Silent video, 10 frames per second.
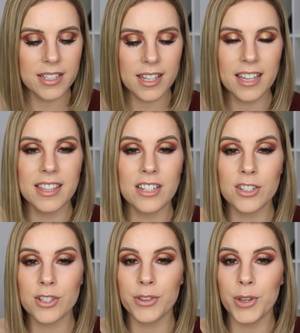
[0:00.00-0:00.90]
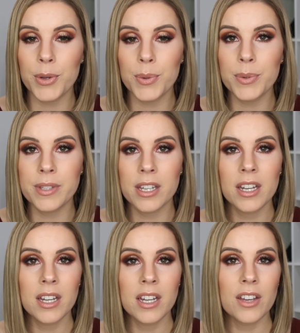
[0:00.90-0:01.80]
It's like they just lose
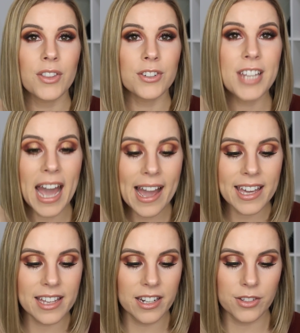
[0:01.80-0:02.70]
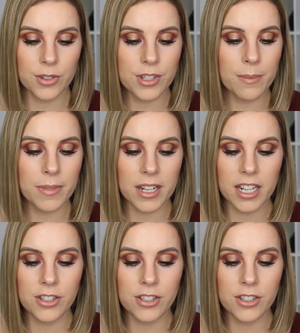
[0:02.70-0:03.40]
their tackiness or something.